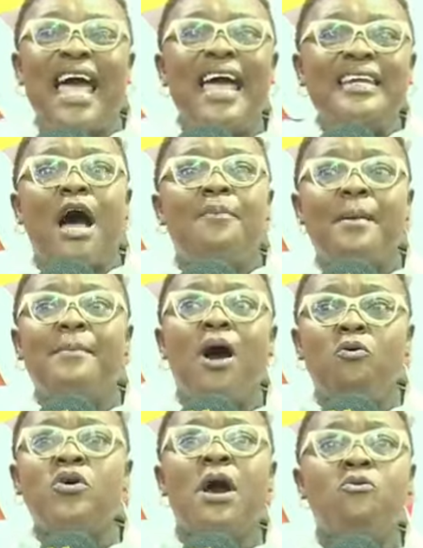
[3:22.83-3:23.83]
na abema
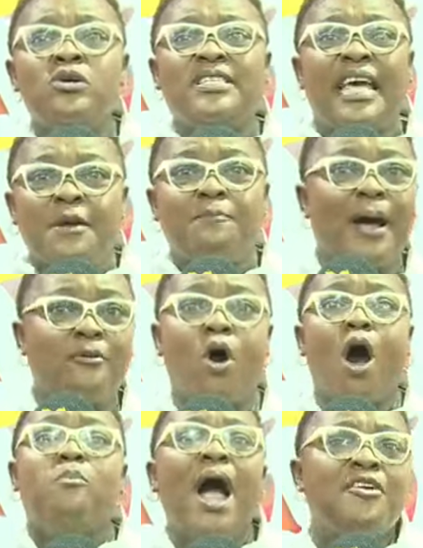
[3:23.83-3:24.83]
hu hu se nipa no
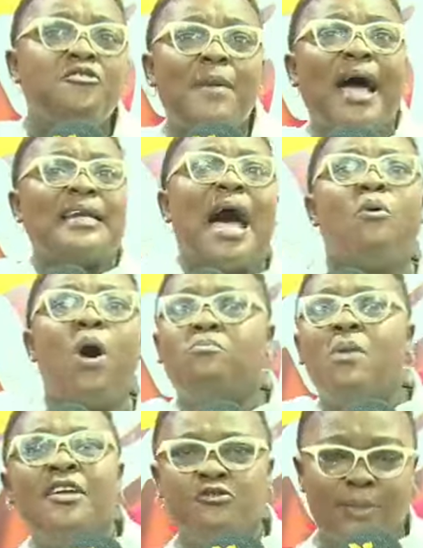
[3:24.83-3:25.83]
abo adwuma na wo
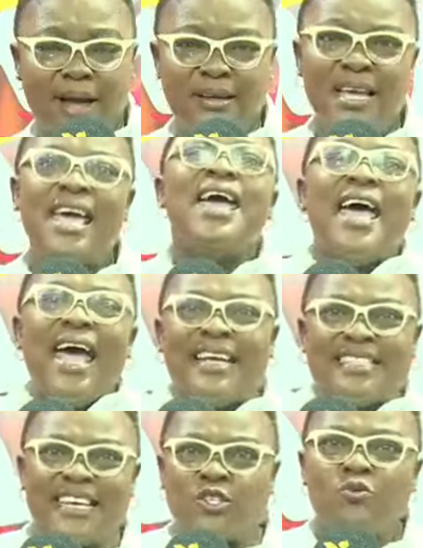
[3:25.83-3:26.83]
gba adwuma it
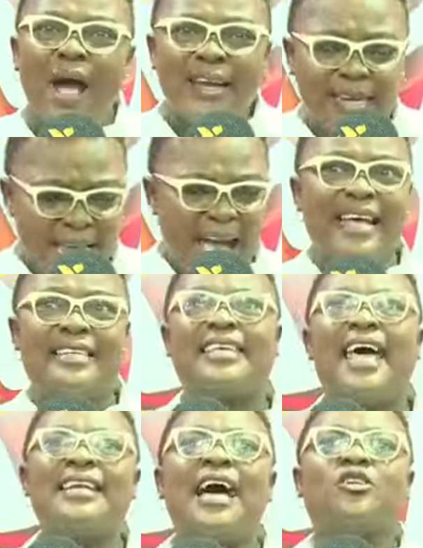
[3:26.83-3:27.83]
is when there are
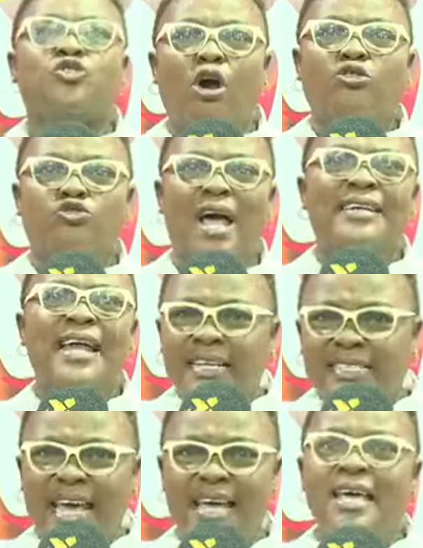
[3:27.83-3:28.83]
external shocks and I
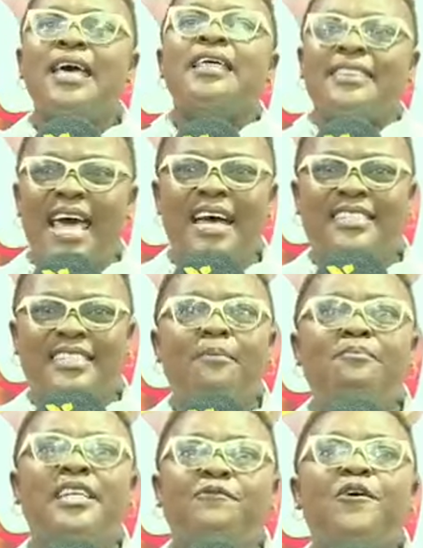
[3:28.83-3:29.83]
say there is some
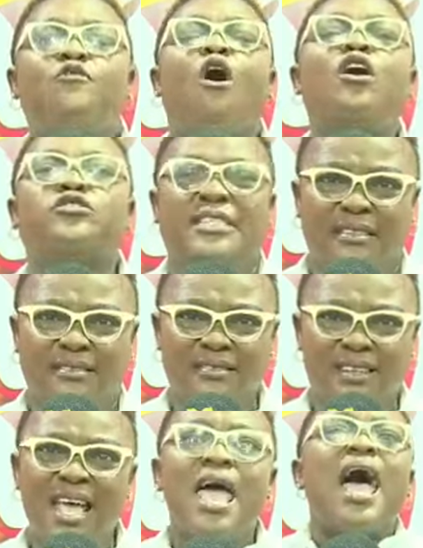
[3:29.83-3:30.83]
difficulty
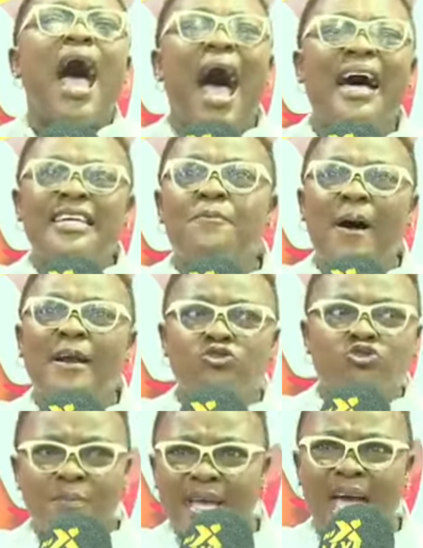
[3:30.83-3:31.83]
and nipa no
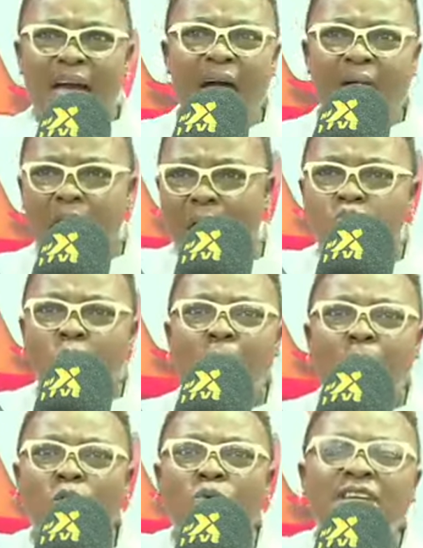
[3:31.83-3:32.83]
tumi
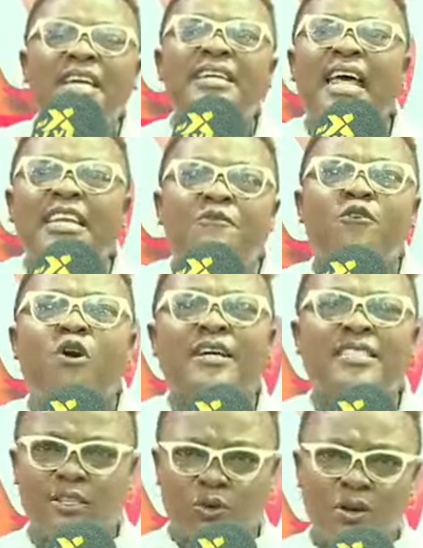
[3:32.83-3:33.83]
awobo within the
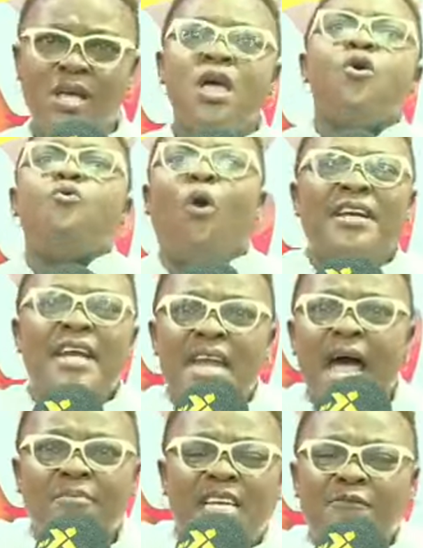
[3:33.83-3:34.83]
difficulty no woni
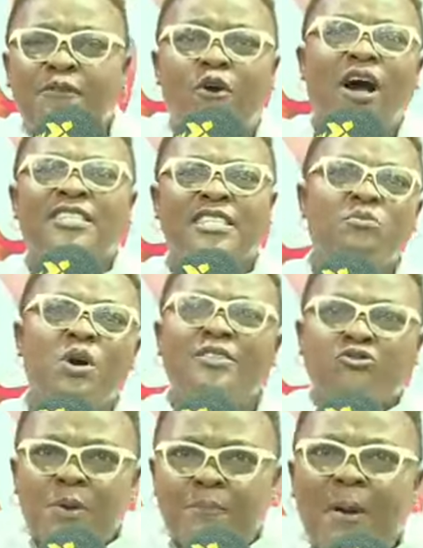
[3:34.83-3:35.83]
nam difficulty mu
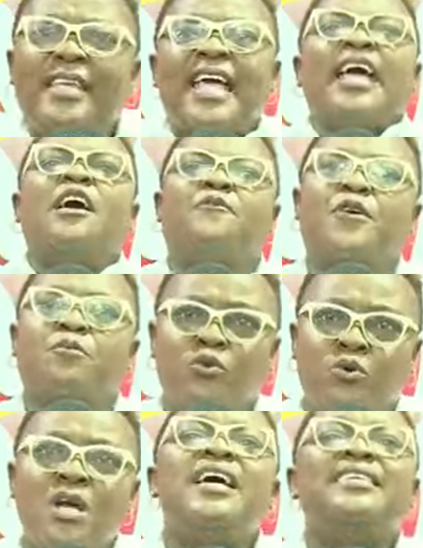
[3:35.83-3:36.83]
etumi pega ye free mu
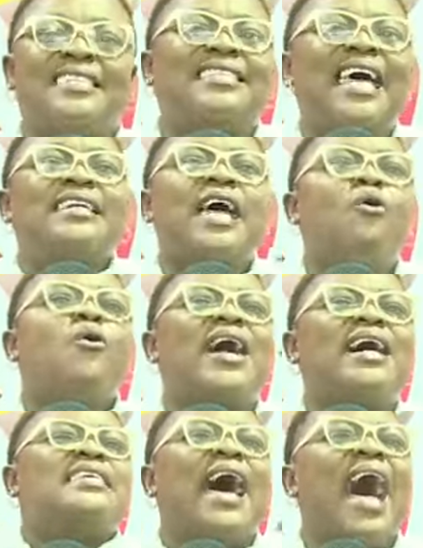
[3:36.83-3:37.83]
se se dia wo ka
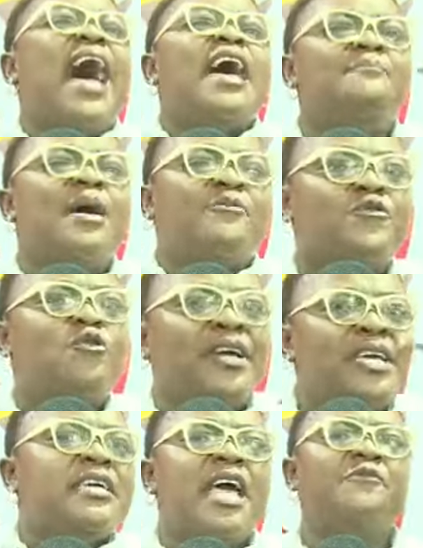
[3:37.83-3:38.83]
se IMF ro
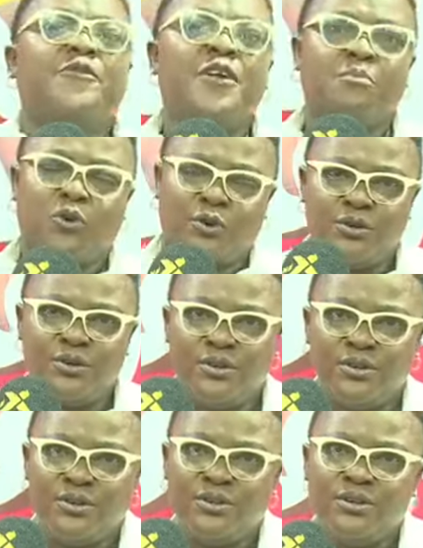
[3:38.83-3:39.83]
yi ye free mu no
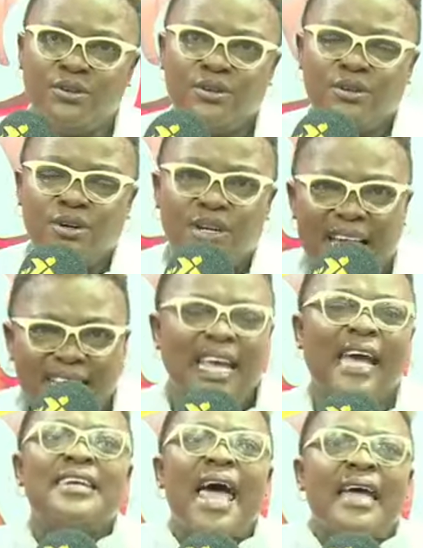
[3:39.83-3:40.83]
na se
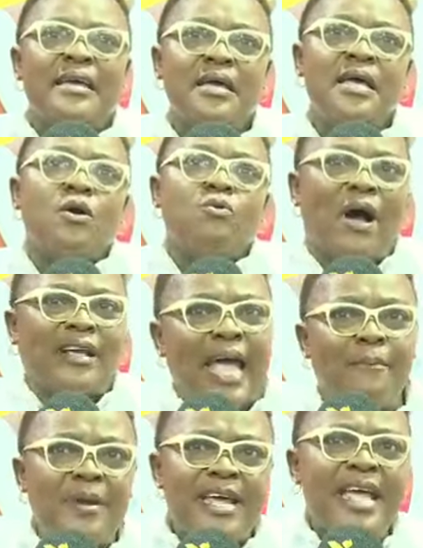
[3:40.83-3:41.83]
nei
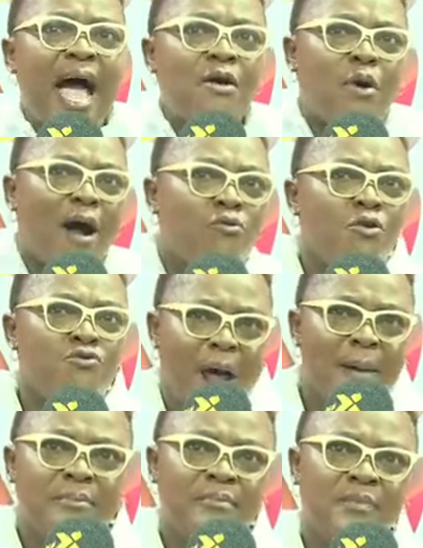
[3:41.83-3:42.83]
whatever ya kwakwa rem